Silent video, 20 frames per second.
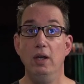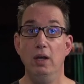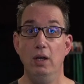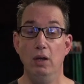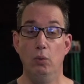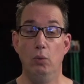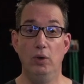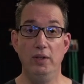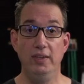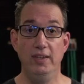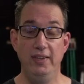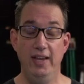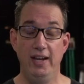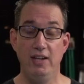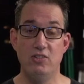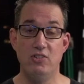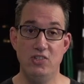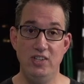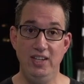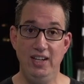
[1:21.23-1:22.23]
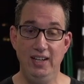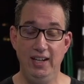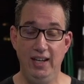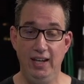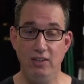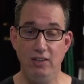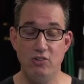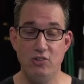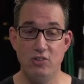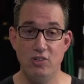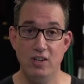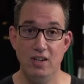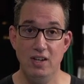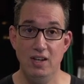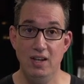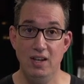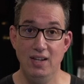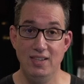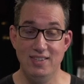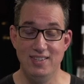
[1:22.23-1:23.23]
when the next Z&H
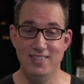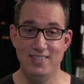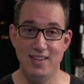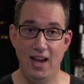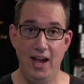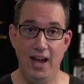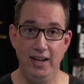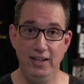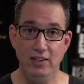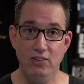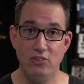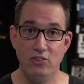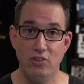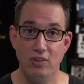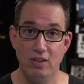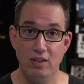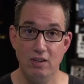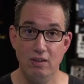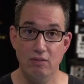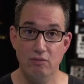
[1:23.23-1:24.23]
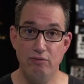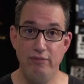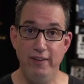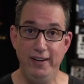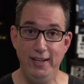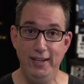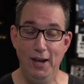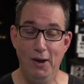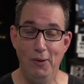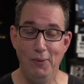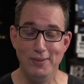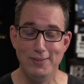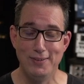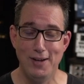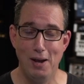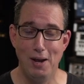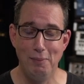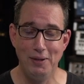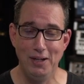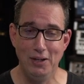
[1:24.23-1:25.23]
Designs video is
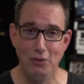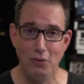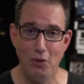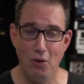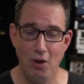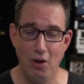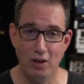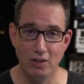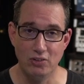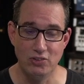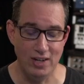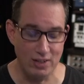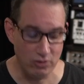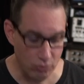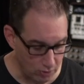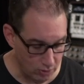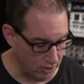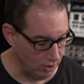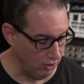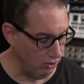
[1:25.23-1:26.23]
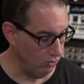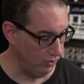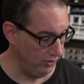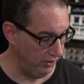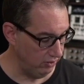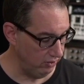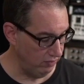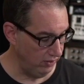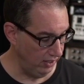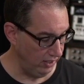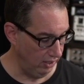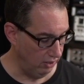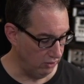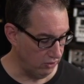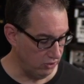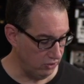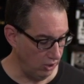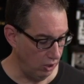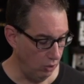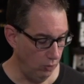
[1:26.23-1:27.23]
coming along. So that's what we're going to do in this video.
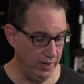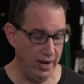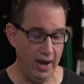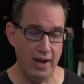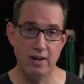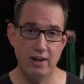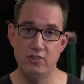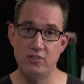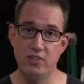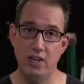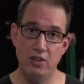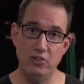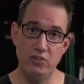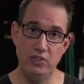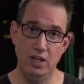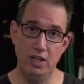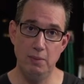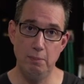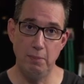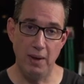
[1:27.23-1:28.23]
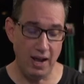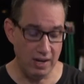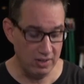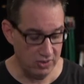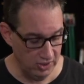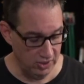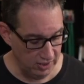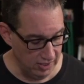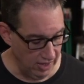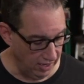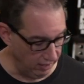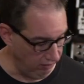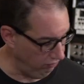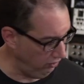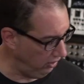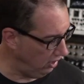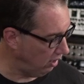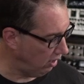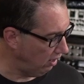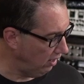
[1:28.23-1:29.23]
So we got ourselves the unboxing knife
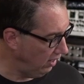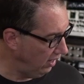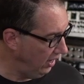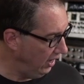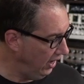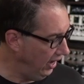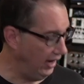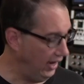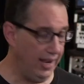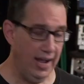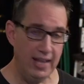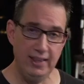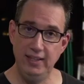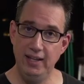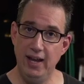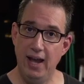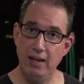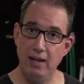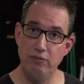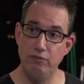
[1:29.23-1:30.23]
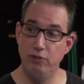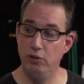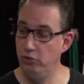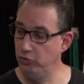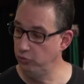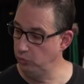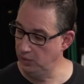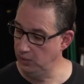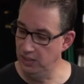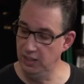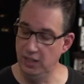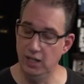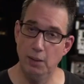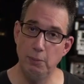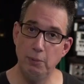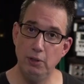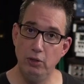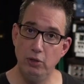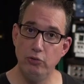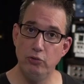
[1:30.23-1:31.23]
here. I got the iPhone so we can get up
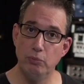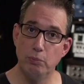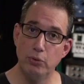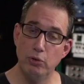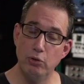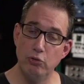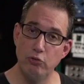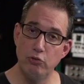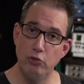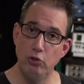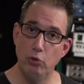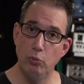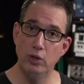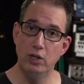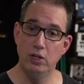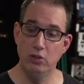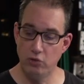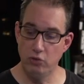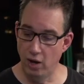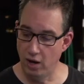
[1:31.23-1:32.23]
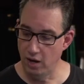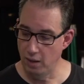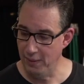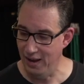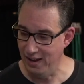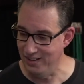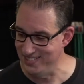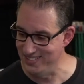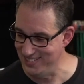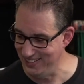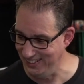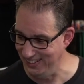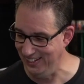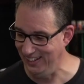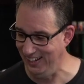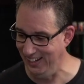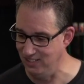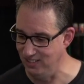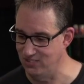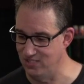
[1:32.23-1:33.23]
close and personal. We're going to talk about
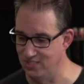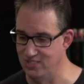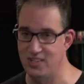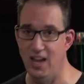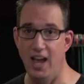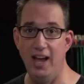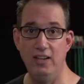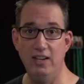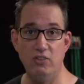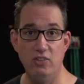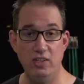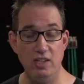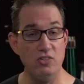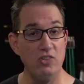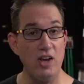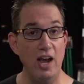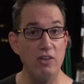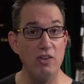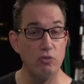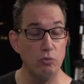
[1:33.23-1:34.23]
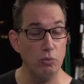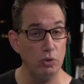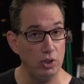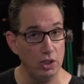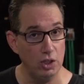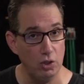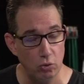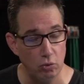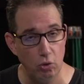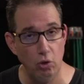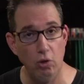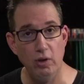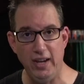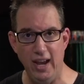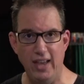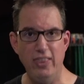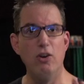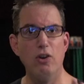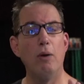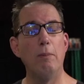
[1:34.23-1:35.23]
Z&H Designs. So these guys are really cool.
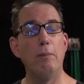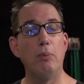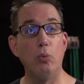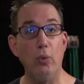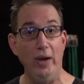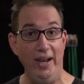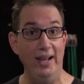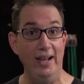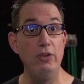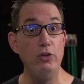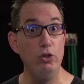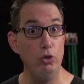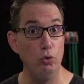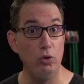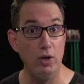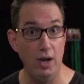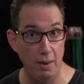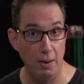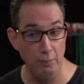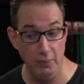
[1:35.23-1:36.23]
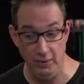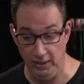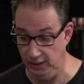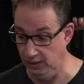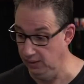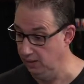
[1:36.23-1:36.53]
Again, they're a brand new company.